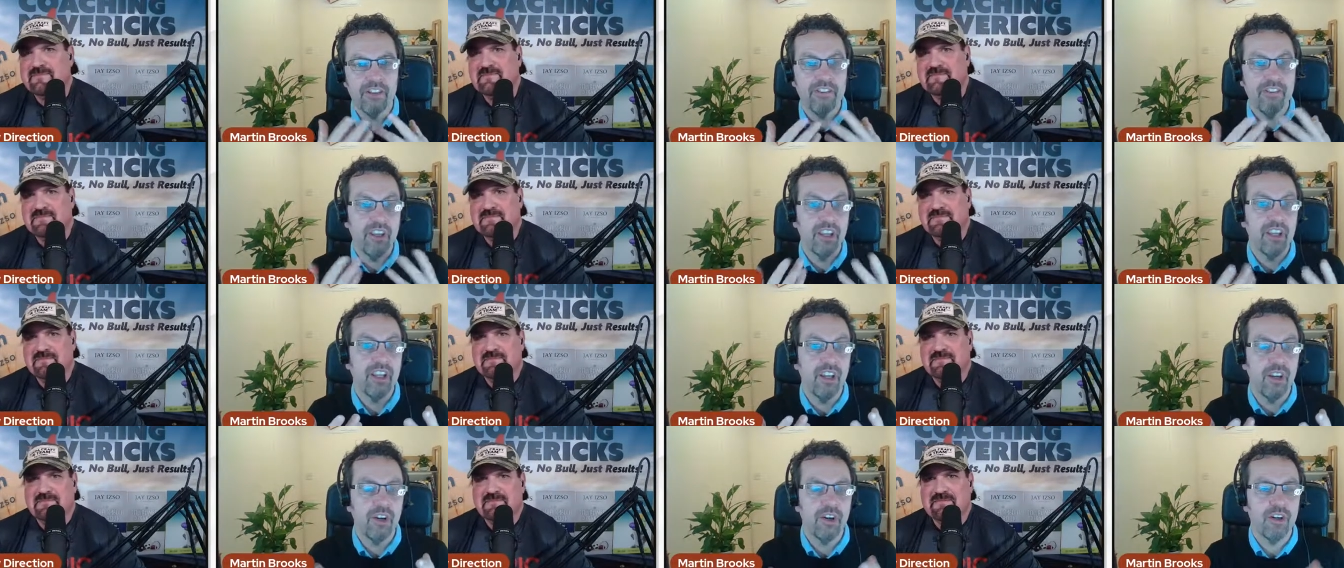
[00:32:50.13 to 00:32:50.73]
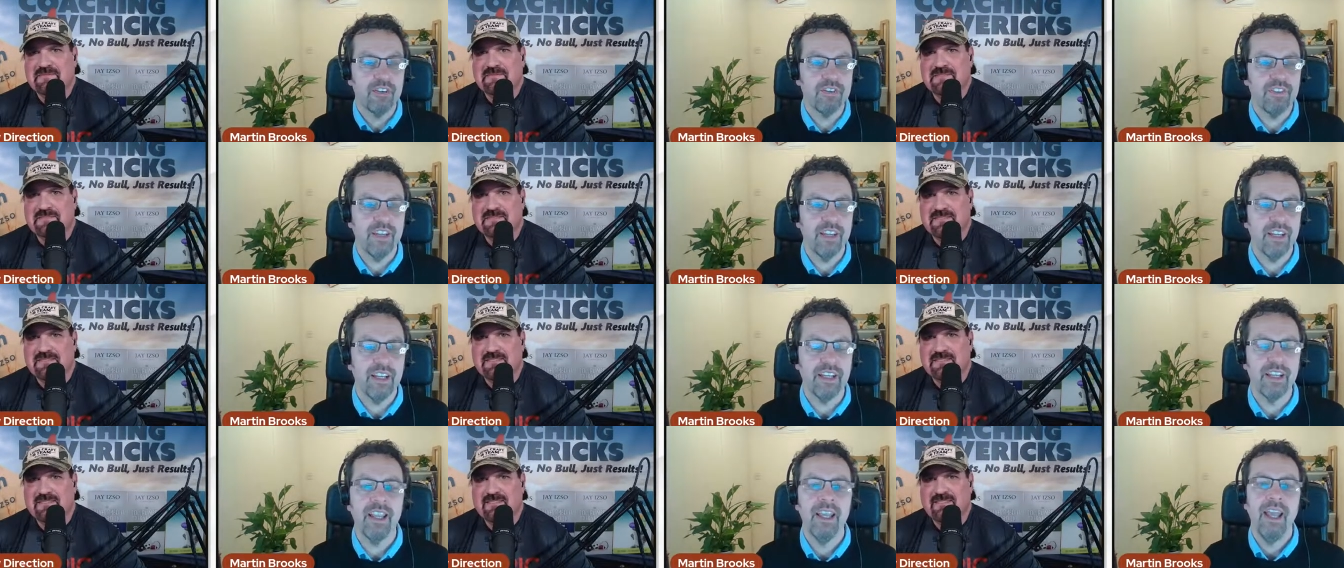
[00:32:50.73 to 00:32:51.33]
Speaker 1: is thinking or
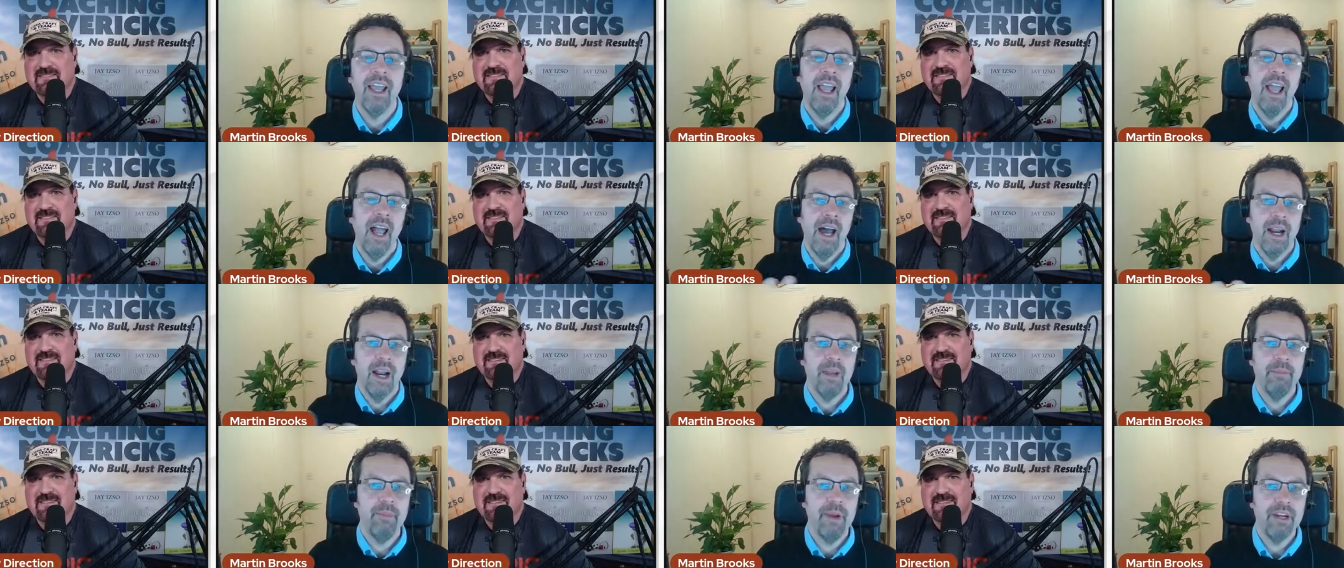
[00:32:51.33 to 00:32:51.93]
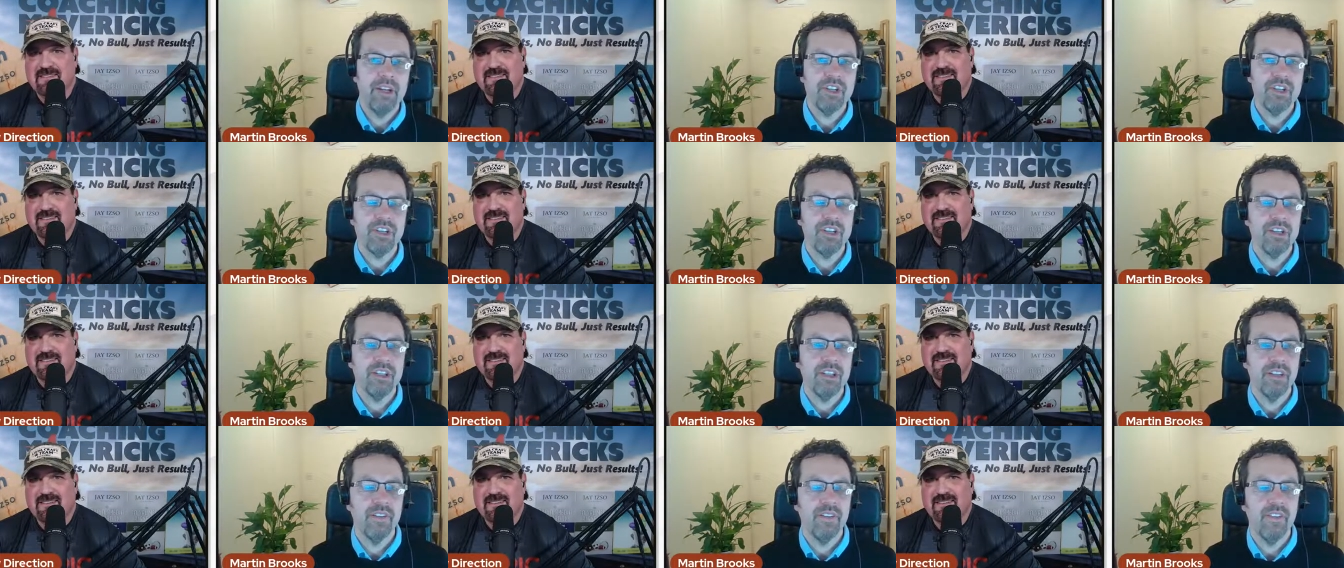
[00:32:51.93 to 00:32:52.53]
feeling. And I
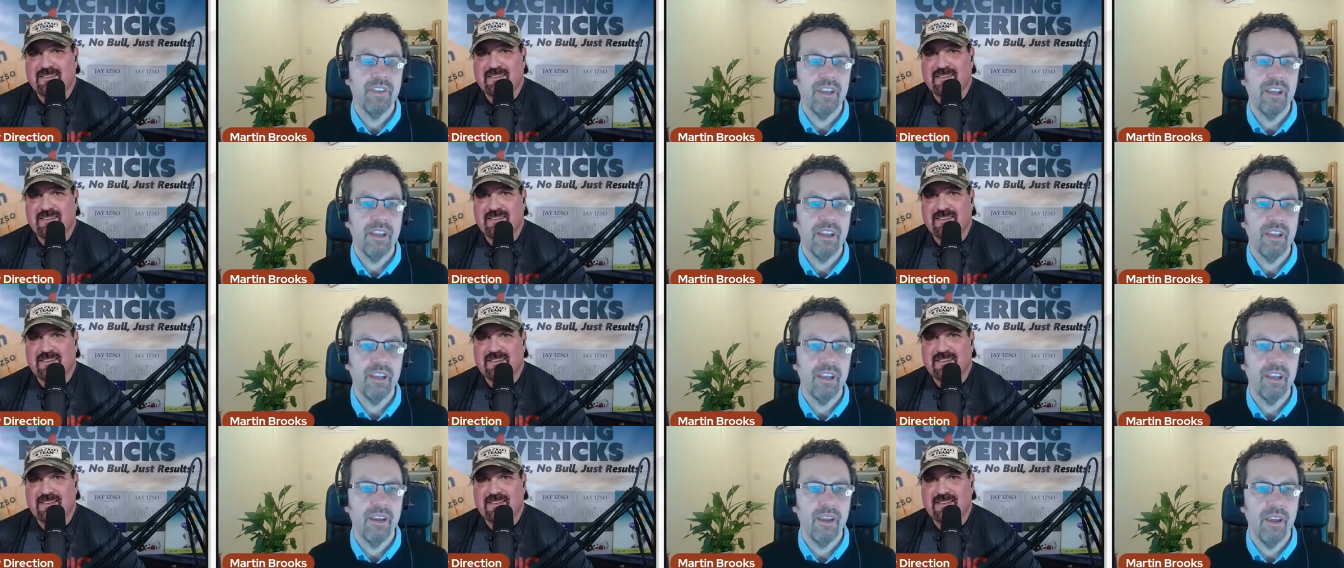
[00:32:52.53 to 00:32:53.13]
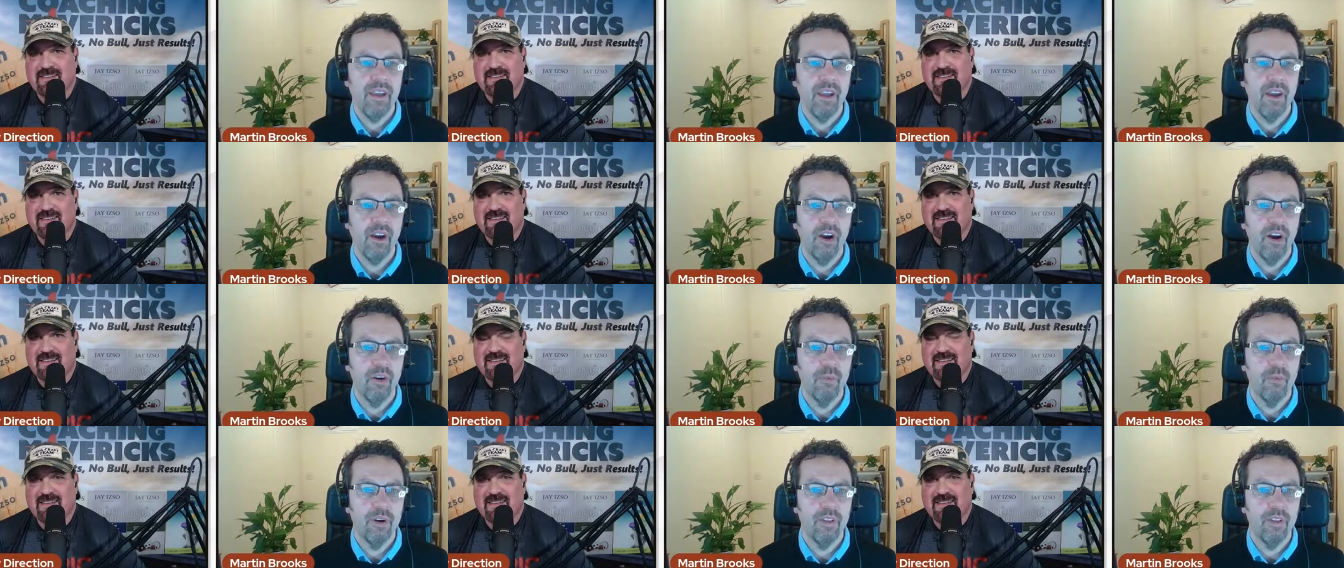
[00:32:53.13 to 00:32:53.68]
mentioned in the uh,